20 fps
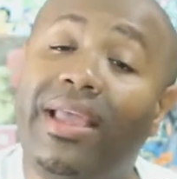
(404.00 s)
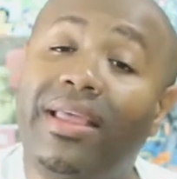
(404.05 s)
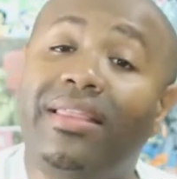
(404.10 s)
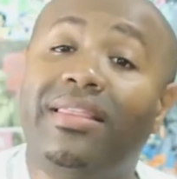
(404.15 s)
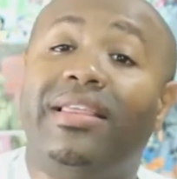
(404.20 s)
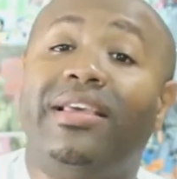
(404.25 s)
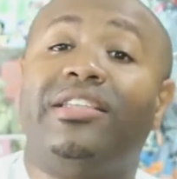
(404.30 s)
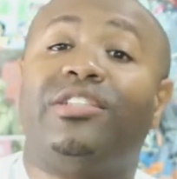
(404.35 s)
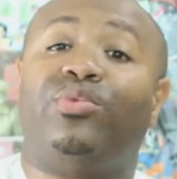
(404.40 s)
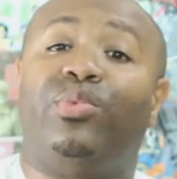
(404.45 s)

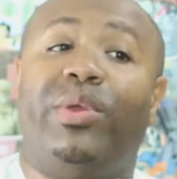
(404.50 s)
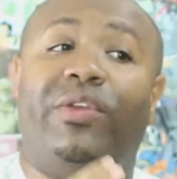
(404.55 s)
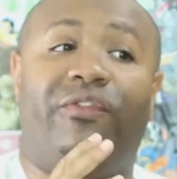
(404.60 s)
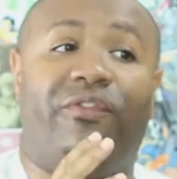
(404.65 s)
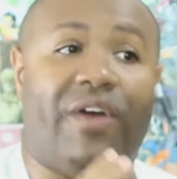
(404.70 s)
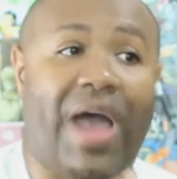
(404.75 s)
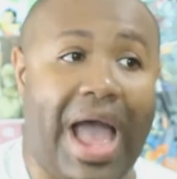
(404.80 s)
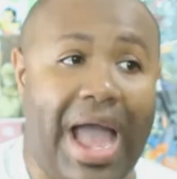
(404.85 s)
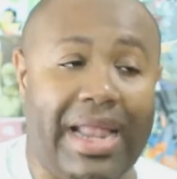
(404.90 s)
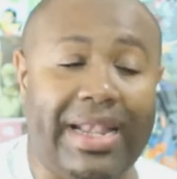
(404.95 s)
in this, we
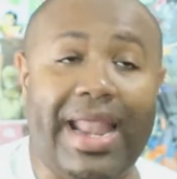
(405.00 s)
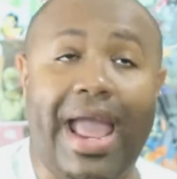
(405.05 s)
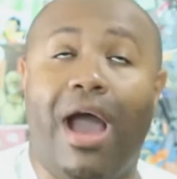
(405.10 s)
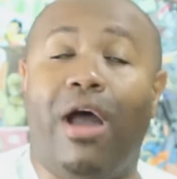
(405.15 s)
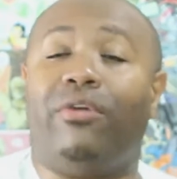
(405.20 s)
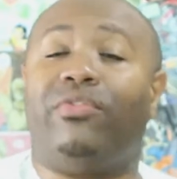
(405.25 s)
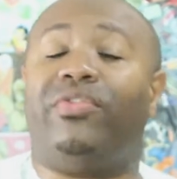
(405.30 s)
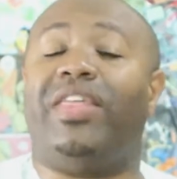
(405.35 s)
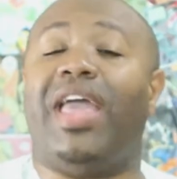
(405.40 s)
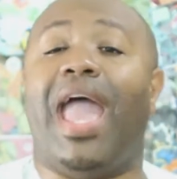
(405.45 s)
find
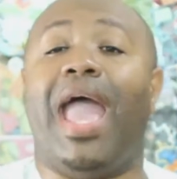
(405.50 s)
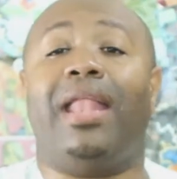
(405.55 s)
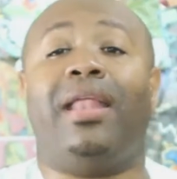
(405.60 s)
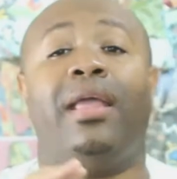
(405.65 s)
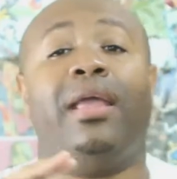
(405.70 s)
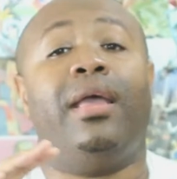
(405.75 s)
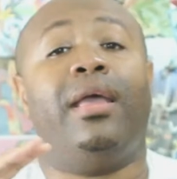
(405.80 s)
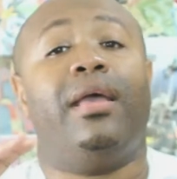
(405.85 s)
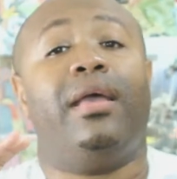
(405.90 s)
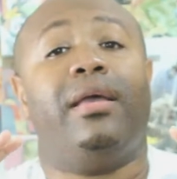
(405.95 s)
out that
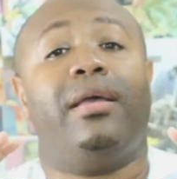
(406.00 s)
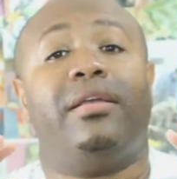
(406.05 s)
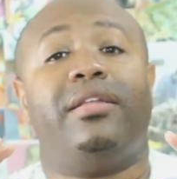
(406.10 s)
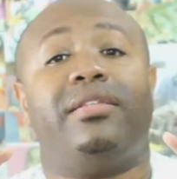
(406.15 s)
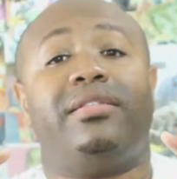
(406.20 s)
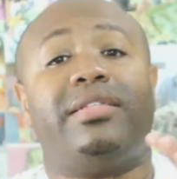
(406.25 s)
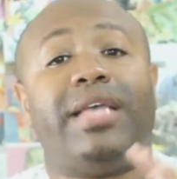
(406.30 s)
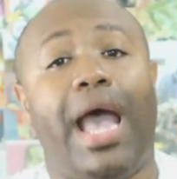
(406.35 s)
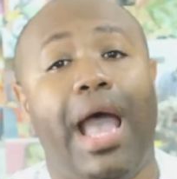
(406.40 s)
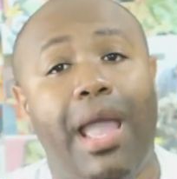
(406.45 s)

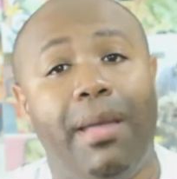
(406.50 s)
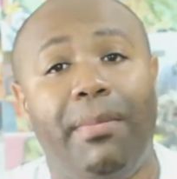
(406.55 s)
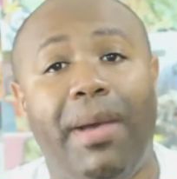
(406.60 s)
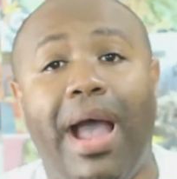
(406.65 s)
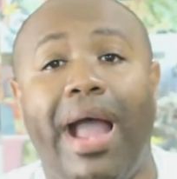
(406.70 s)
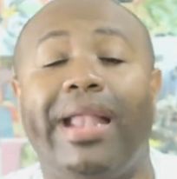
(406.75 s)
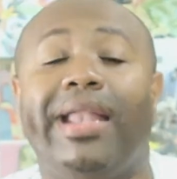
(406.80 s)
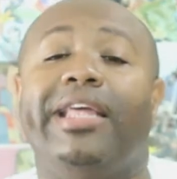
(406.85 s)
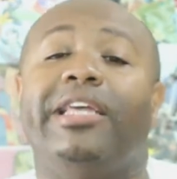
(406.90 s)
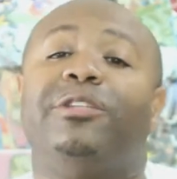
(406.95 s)

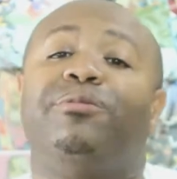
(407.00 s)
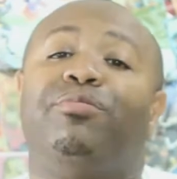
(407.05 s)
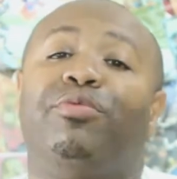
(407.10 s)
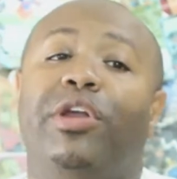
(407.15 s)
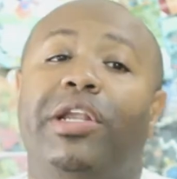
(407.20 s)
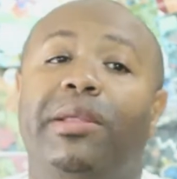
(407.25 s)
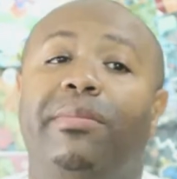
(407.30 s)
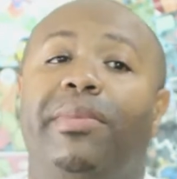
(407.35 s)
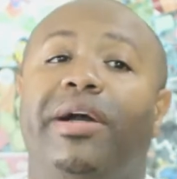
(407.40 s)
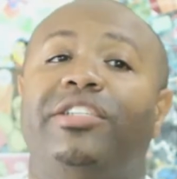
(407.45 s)
Tiamat is
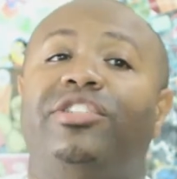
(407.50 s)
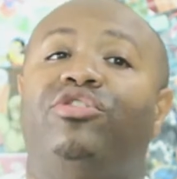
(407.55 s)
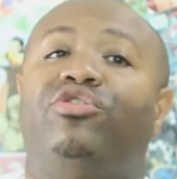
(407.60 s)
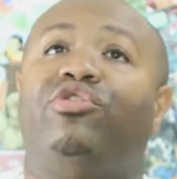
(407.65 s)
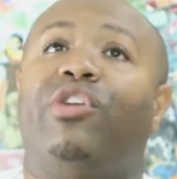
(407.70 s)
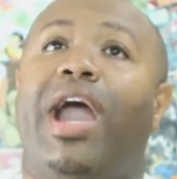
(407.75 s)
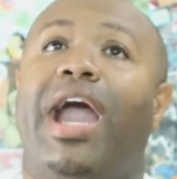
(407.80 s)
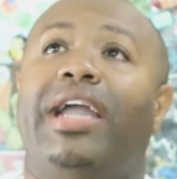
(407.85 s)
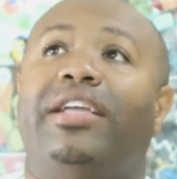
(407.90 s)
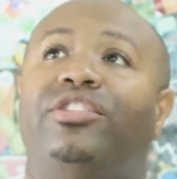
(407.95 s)
pretty much
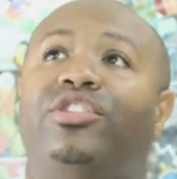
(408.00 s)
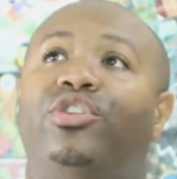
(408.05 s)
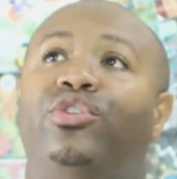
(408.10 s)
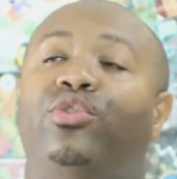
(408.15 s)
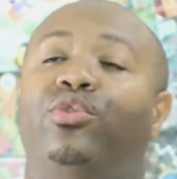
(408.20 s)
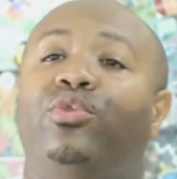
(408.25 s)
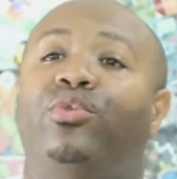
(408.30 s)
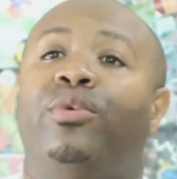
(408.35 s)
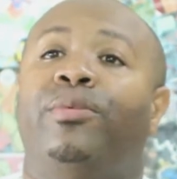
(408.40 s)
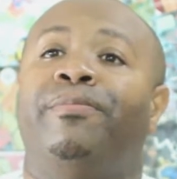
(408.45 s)
trying
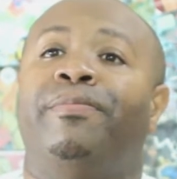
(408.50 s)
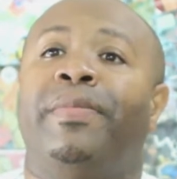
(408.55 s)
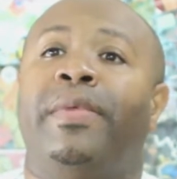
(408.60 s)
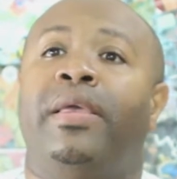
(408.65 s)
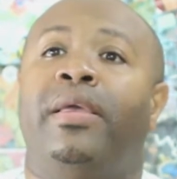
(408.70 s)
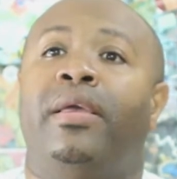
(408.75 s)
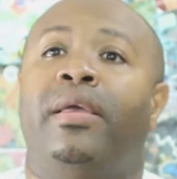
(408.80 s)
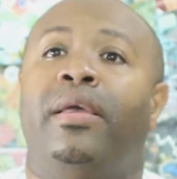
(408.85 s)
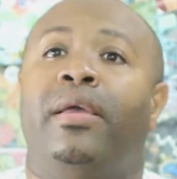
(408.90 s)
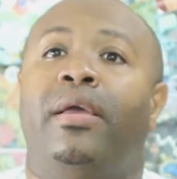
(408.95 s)
to
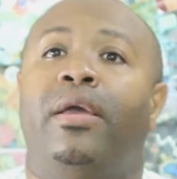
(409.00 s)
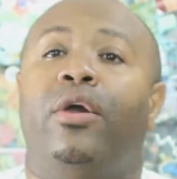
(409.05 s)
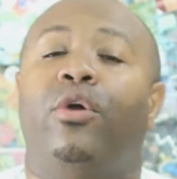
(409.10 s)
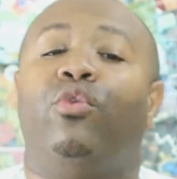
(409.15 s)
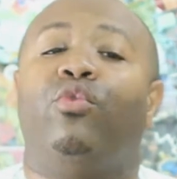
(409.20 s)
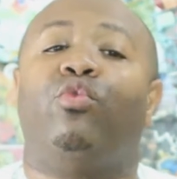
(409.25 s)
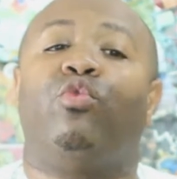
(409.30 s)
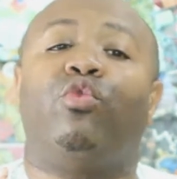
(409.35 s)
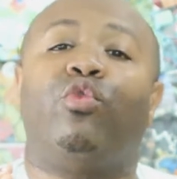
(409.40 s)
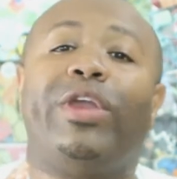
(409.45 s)

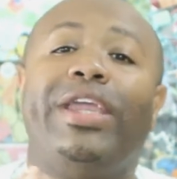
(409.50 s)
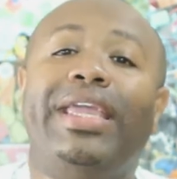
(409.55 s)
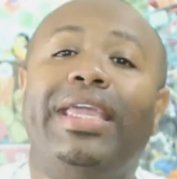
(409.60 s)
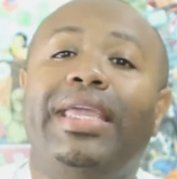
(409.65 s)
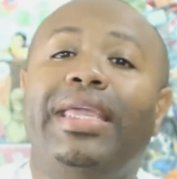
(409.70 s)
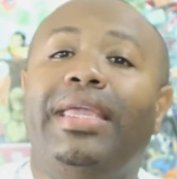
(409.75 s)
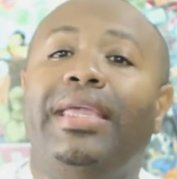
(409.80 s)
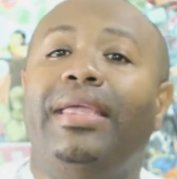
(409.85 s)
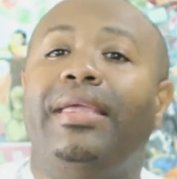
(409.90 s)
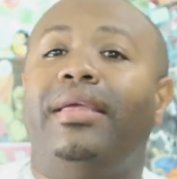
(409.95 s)

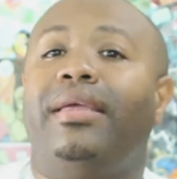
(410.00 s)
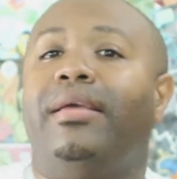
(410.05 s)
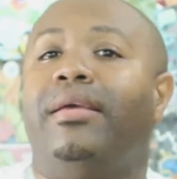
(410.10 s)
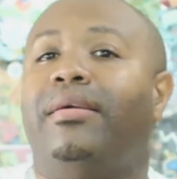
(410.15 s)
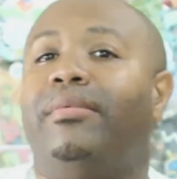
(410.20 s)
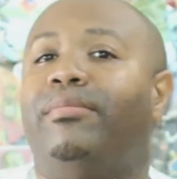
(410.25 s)
replay